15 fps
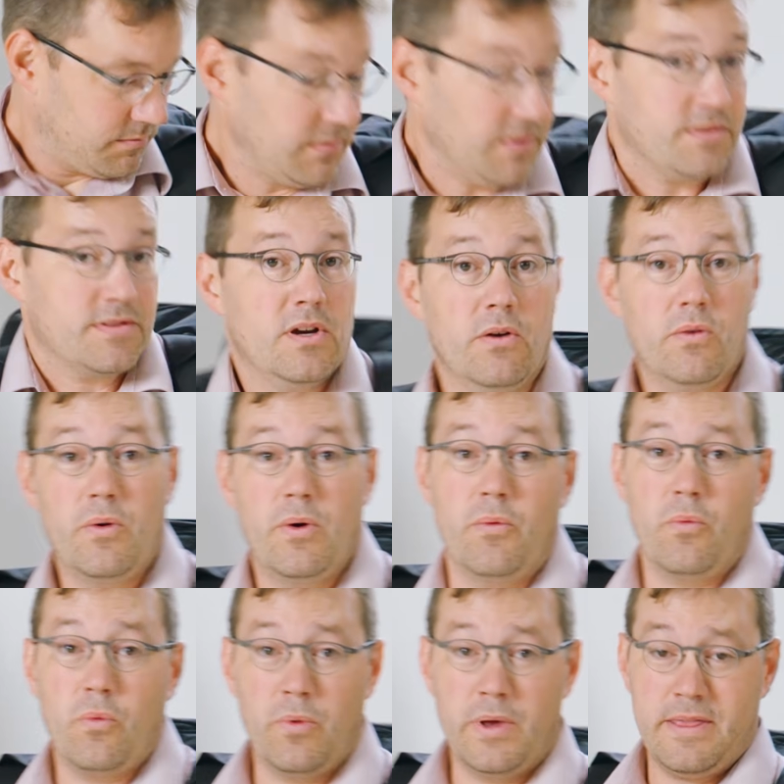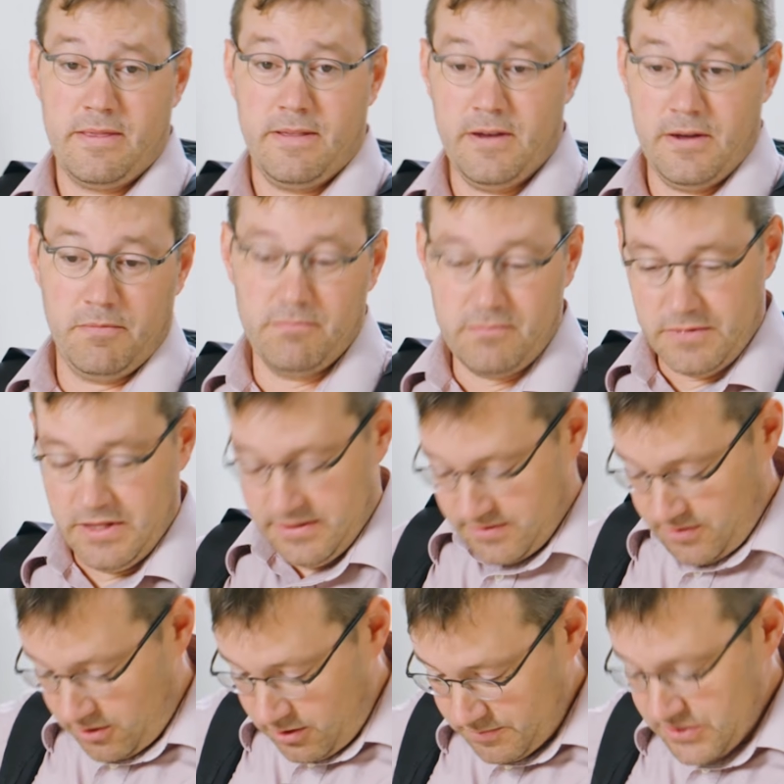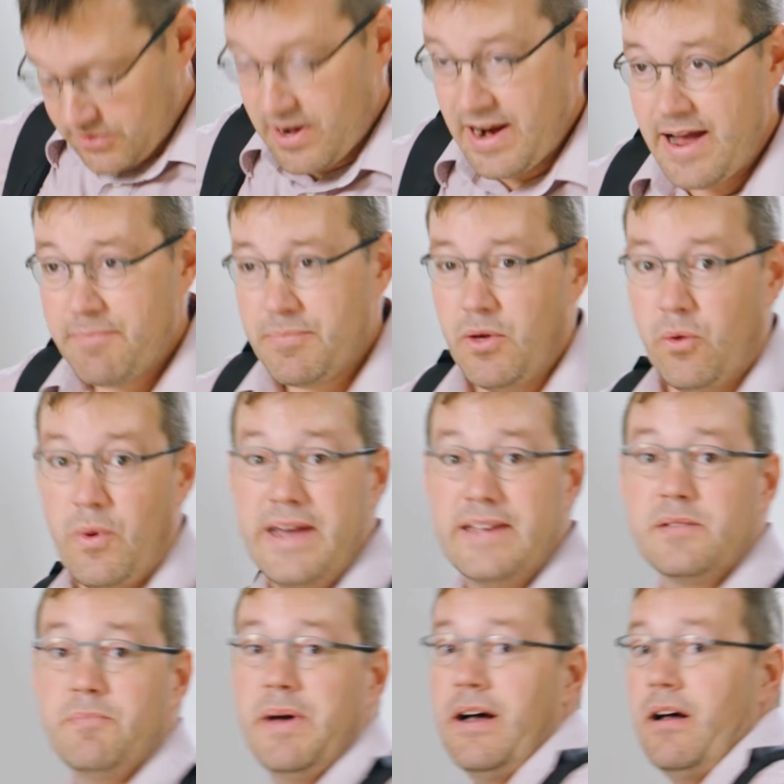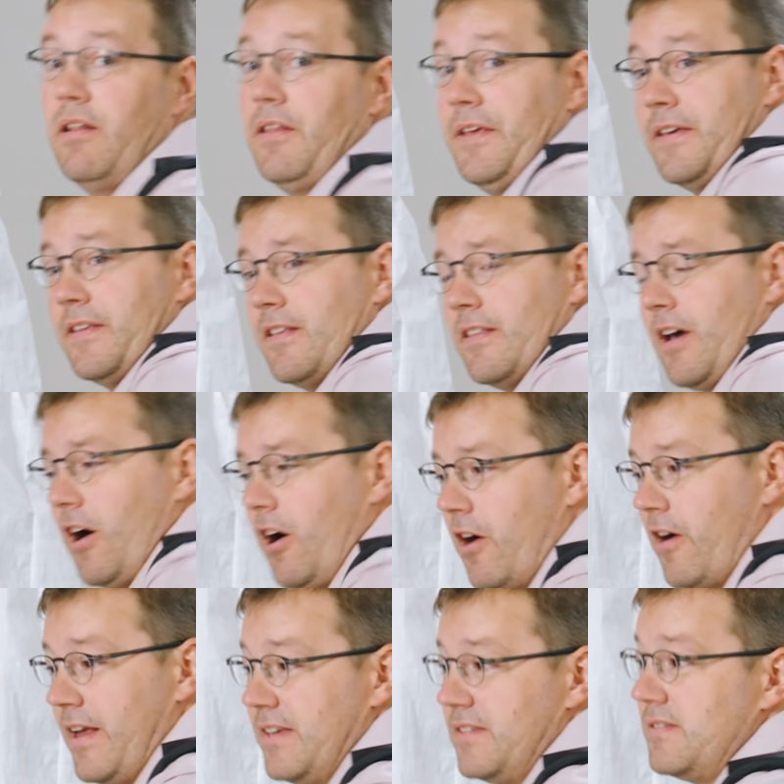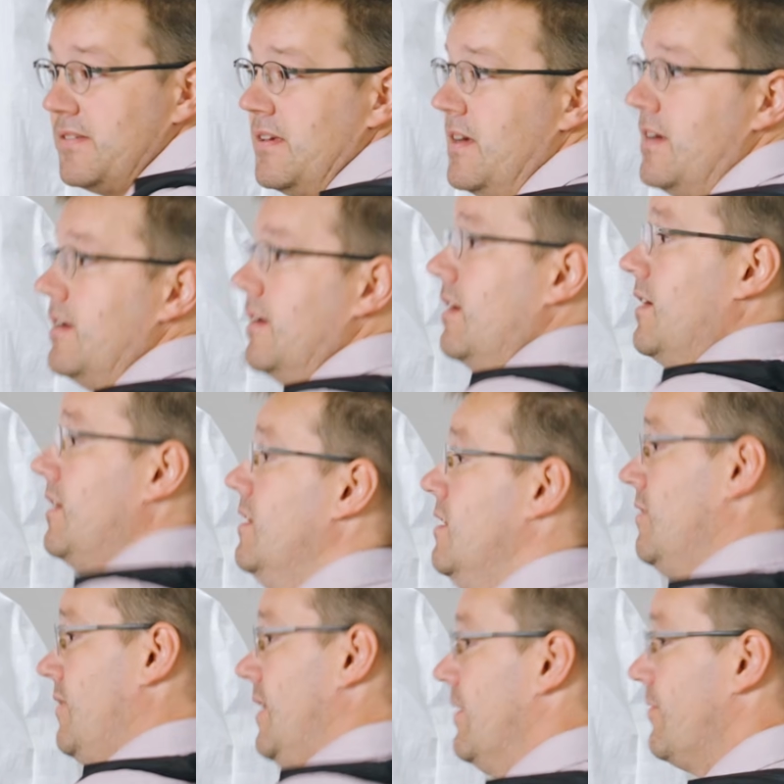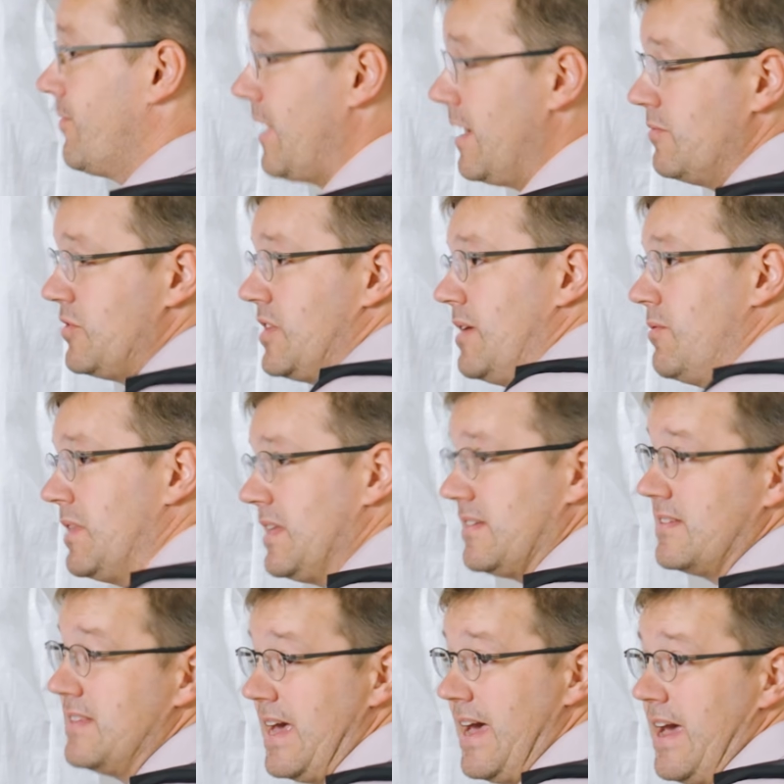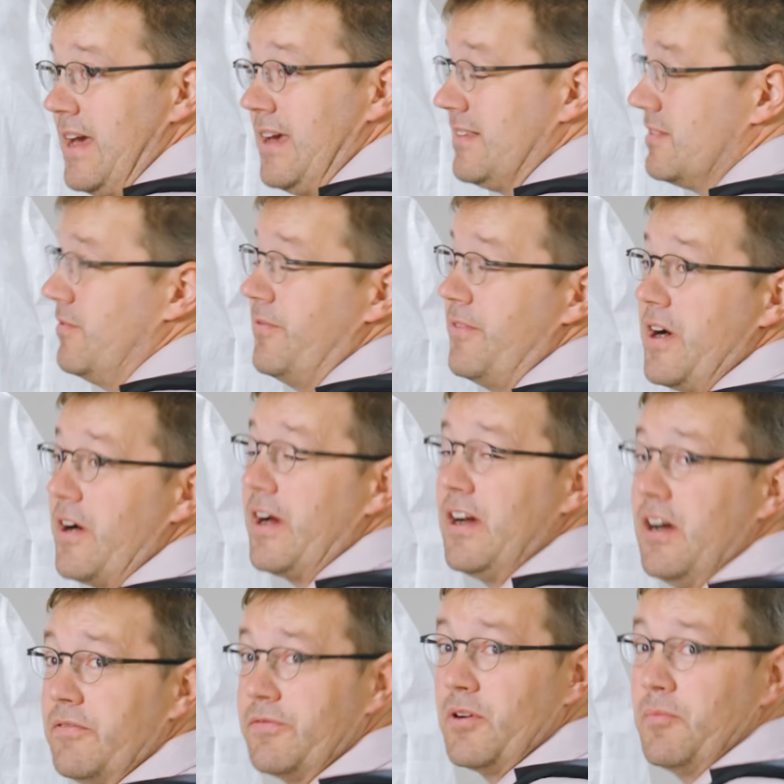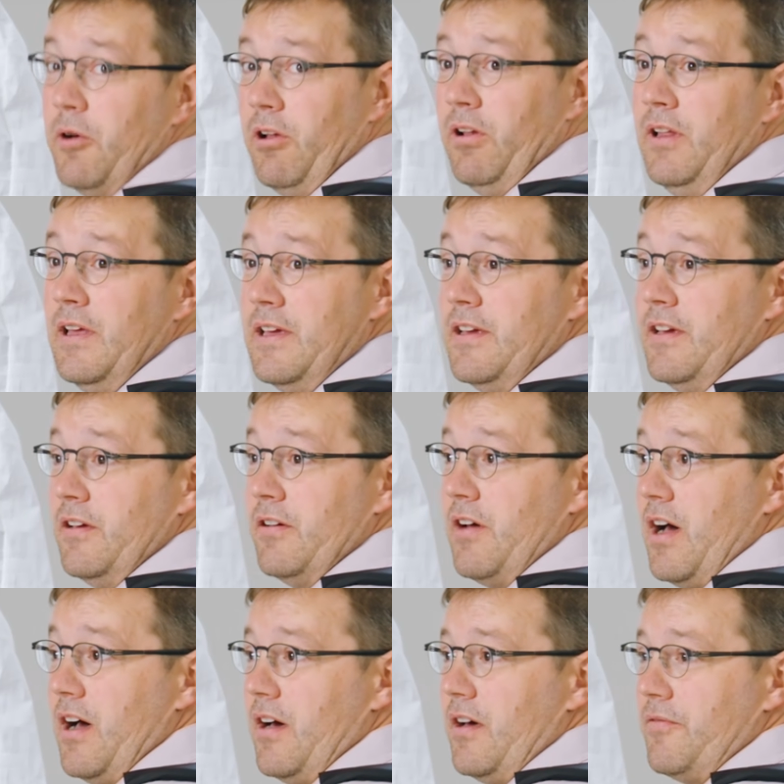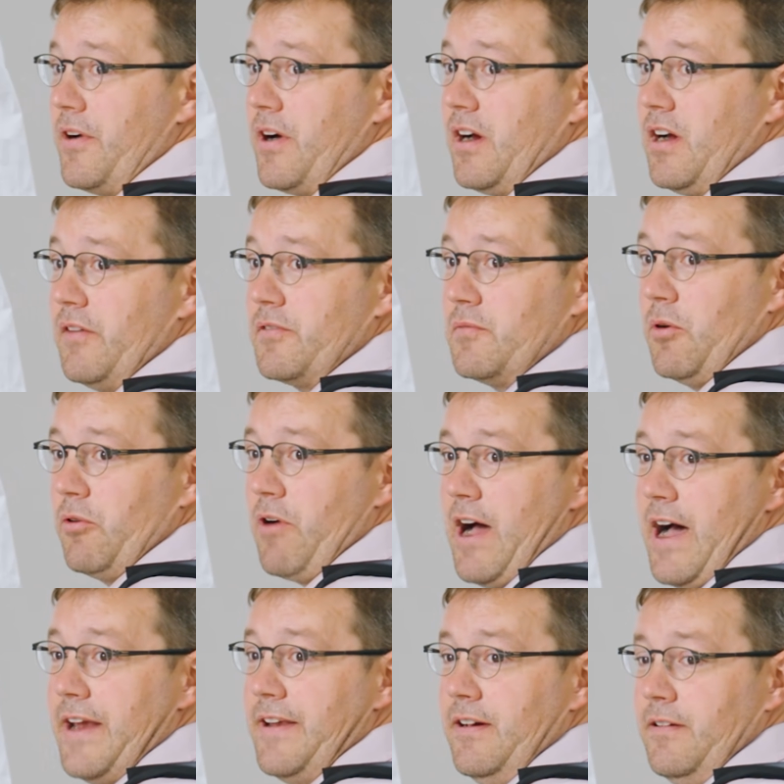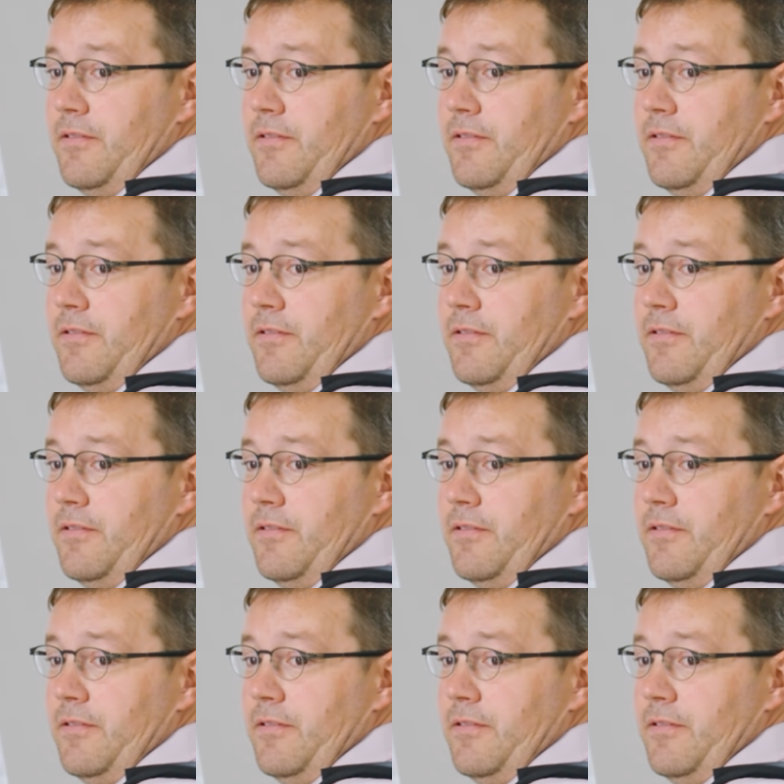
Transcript: So with the sternum strap, the waist belt, the harness, got frame sheet with a stay. It's very comfortable ride.